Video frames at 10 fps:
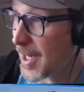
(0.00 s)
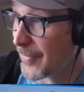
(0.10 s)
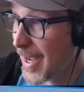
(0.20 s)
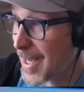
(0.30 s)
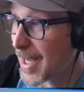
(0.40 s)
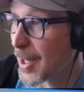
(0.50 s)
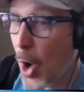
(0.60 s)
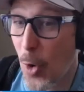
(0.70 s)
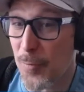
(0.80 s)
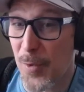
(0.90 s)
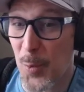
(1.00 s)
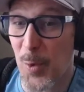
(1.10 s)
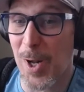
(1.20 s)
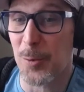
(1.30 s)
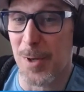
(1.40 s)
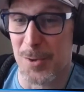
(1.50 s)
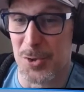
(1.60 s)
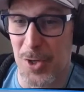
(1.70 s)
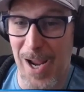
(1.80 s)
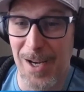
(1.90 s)
if I can get over the railroad
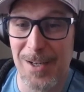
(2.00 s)
track.